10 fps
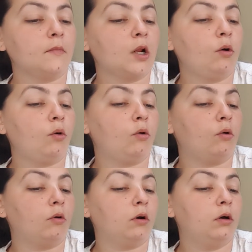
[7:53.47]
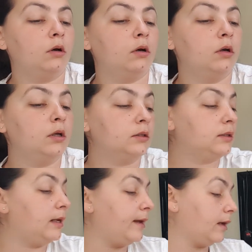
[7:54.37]
all the
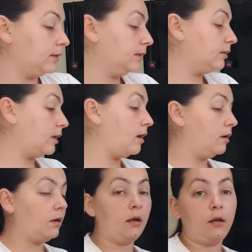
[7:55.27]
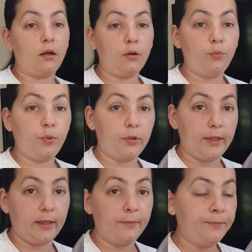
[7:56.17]
leca that I will put
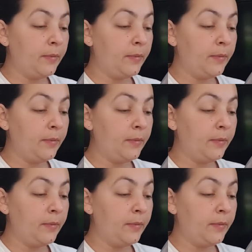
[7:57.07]
in.